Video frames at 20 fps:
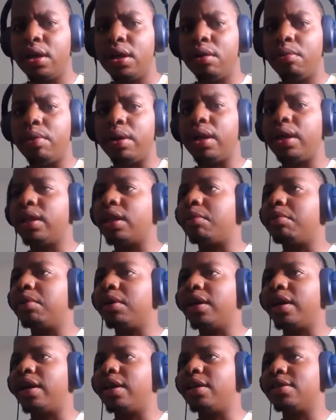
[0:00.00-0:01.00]
But I ended up in
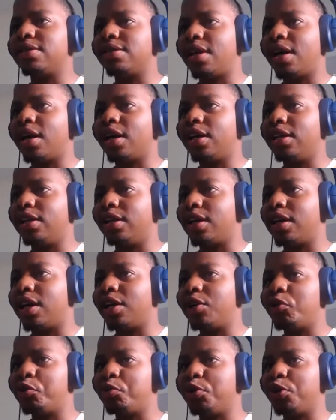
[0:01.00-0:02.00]
getting stuck in the
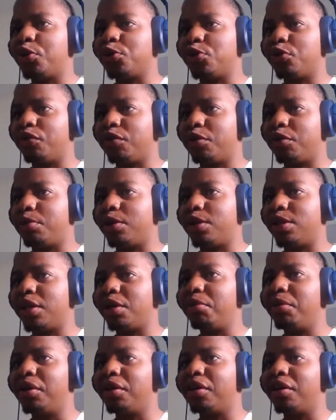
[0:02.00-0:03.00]
country because of the
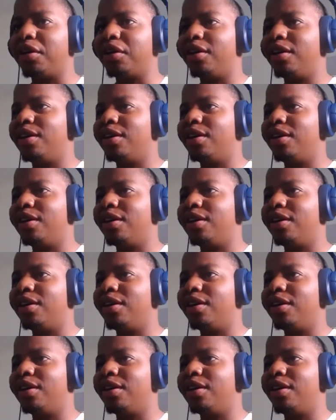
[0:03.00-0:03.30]
pandemic.